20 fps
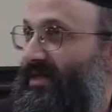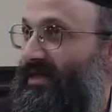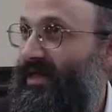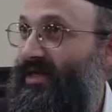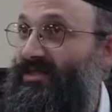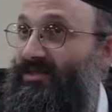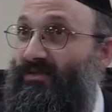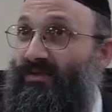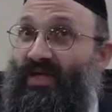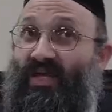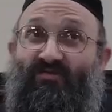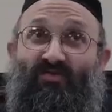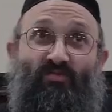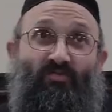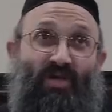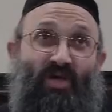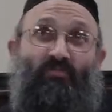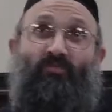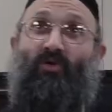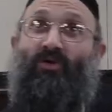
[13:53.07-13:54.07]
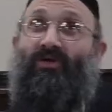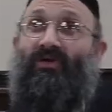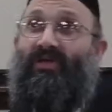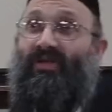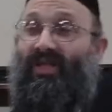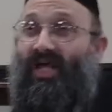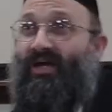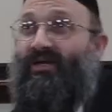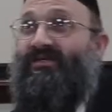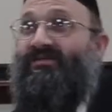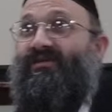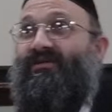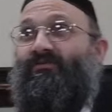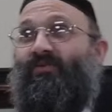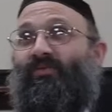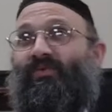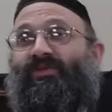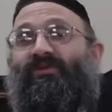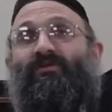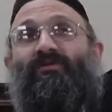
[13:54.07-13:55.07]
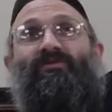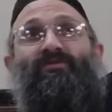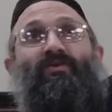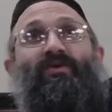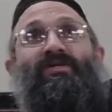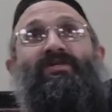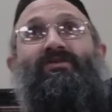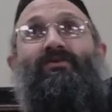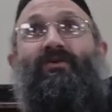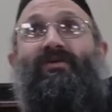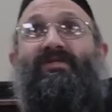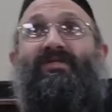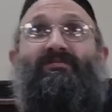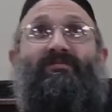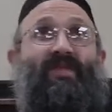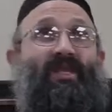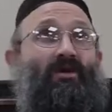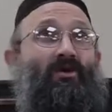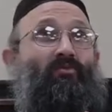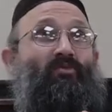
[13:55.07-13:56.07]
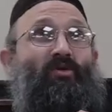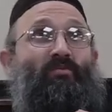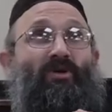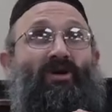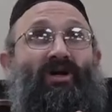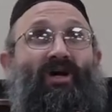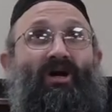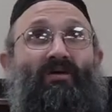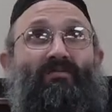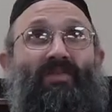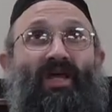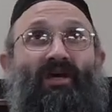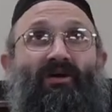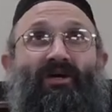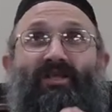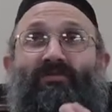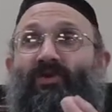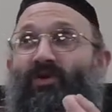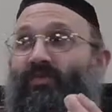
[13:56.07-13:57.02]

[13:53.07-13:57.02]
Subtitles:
And so even people, Klal Yisrael, we return to our source. We become like Adam